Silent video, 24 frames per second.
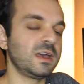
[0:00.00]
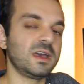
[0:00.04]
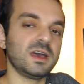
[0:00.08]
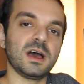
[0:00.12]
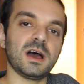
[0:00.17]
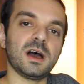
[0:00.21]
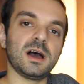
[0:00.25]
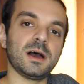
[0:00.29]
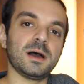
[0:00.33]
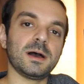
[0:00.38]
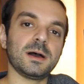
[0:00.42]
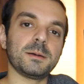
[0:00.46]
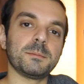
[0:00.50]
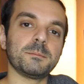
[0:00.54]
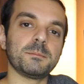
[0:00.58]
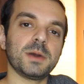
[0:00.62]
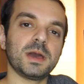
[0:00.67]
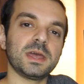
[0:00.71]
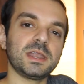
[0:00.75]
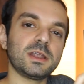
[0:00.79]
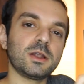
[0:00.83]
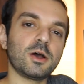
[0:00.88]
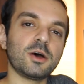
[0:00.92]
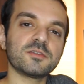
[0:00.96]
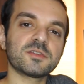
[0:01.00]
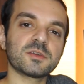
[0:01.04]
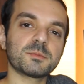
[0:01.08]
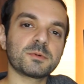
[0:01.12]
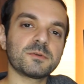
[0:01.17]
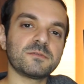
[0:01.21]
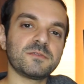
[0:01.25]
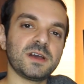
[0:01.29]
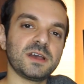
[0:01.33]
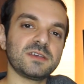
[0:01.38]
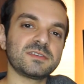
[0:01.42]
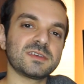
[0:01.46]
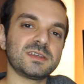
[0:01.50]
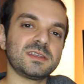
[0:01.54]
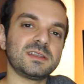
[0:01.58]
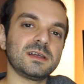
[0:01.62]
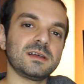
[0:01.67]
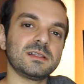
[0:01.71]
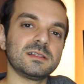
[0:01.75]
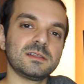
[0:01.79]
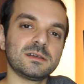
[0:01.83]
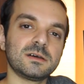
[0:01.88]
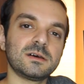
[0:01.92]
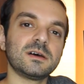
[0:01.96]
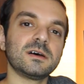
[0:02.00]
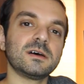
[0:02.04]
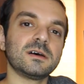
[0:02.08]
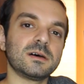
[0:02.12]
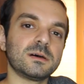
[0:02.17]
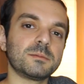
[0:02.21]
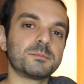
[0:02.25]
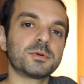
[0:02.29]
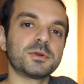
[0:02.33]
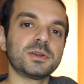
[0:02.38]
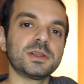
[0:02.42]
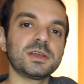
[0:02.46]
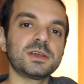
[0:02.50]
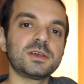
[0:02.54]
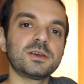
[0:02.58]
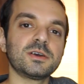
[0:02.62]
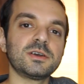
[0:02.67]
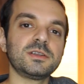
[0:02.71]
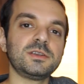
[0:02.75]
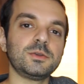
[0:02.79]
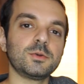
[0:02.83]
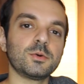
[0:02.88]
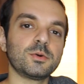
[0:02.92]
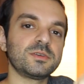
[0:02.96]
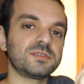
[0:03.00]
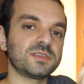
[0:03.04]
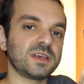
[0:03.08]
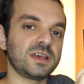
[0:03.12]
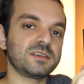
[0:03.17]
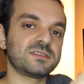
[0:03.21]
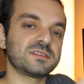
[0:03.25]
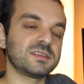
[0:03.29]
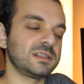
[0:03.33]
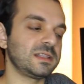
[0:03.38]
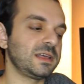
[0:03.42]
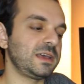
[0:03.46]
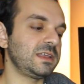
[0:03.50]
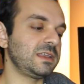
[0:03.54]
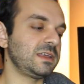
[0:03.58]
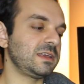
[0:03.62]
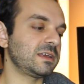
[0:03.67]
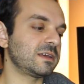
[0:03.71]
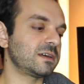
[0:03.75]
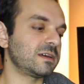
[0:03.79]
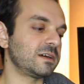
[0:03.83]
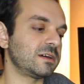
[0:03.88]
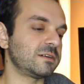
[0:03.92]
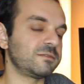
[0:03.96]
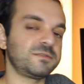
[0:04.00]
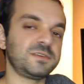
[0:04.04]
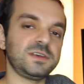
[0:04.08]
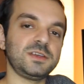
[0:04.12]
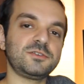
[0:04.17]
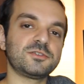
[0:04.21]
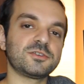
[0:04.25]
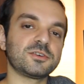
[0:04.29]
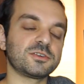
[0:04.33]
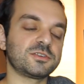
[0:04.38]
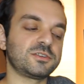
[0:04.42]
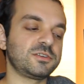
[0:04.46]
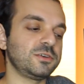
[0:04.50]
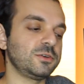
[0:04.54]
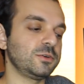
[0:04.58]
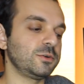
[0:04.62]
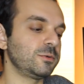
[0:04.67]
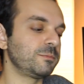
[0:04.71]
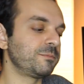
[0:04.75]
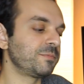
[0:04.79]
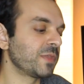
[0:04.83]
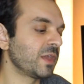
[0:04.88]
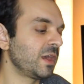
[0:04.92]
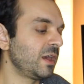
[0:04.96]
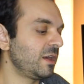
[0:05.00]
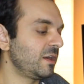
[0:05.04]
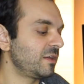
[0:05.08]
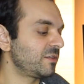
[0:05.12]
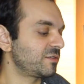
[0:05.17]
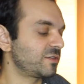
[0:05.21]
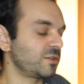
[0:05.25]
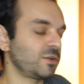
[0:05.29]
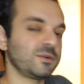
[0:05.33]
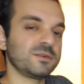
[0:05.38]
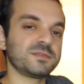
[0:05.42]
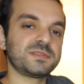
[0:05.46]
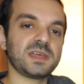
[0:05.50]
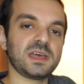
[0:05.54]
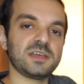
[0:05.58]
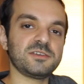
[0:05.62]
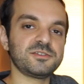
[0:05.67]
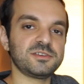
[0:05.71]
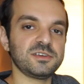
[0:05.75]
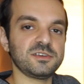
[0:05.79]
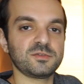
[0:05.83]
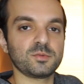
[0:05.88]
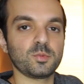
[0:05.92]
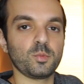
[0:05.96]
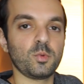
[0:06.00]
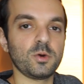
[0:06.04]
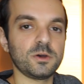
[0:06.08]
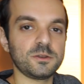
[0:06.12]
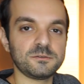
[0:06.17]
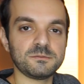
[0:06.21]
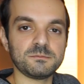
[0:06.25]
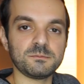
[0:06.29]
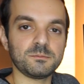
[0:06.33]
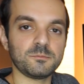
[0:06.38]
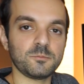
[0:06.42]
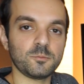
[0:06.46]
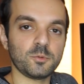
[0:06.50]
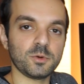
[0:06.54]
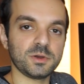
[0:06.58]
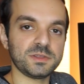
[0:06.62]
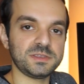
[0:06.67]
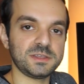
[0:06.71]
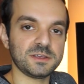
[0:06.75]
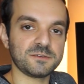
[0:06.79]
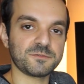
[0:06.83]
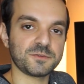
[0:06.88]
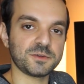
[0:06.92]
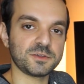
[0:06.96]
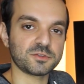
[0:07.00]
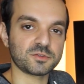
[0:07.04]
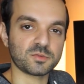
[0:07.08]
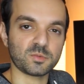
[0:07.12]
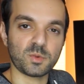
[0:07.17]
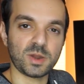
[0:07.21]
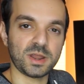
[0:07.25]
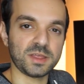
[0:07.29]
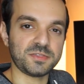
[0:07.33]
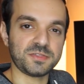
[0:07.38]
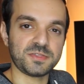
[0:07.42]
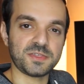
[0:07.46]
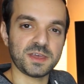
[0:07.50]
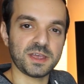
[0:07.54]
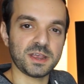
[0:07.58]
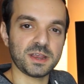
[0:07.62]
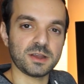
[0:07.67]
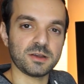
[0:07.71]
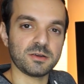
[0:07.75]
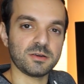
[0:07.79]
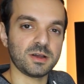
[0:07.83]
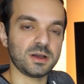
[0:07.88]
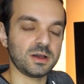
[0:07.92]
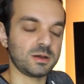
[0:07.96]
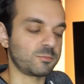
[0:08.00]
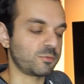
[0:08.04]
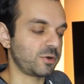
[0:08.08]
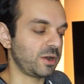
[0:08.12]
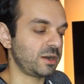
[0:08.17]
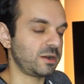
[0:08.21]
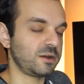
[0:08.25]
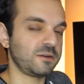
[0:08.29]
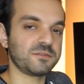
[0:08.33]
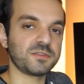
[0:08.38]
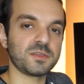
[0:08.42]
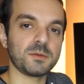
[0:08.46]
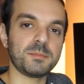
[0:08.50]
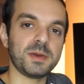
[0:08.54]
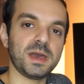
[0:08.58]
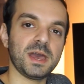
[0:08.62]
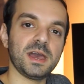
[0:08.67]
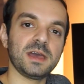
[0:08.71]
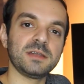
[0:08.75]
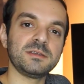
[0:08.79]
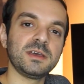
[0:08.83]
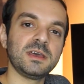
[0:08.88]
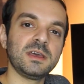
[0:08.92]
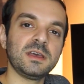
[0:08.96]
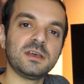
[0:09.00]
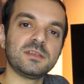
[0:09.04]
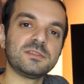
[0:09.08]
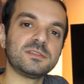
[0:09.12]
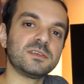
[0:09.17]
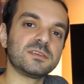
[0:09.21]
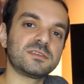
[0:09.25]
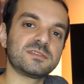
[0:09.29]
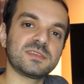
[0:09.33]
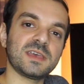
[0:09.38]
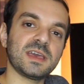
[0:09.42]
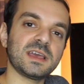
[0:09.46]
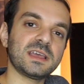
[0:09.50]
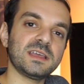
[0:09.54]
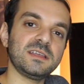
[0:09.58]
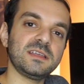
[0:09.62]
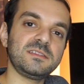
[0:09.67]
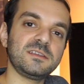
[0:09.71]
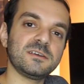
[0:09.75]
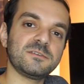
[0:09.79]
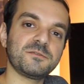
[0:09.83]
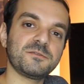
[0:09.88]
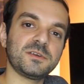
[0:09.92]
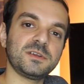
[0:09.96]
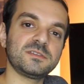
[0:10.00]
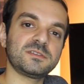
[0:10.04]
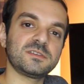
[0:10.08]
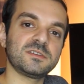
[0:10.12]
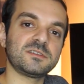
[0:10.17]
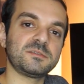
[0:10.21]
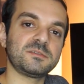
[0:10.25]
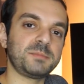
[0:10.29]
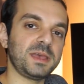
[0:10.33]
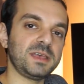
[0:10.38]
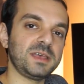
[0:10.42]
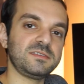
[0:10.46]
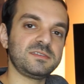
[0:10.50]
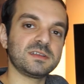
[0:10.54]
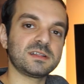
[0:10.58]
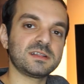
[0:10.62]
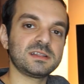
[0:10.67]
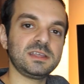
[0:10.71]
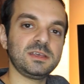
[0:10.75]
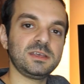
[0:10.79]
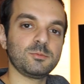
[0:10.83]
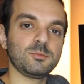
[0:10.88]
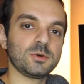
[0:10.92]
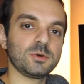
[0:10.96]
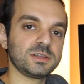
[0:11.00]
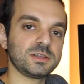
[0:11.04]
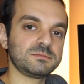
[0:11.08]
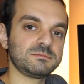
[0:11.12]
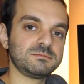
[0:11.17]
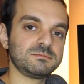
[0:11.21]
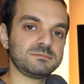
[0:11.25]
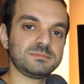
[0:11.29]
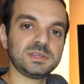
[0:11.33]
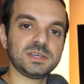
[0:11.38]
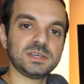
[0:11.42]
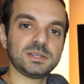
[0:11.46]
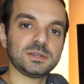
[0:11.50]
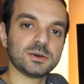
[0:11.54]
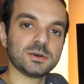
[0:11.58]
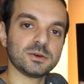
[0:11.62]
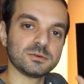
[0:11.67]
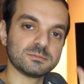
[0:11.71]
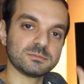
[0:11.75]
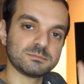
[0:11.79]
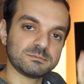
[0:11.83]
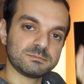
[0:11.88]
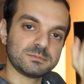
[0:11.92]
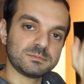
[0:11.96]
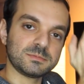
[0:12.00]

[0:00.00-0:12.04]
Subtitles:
And it also provides a pretty good noise isolating feature too. So that's just one difference right there, right off the bat. The second difference is basically what, you know,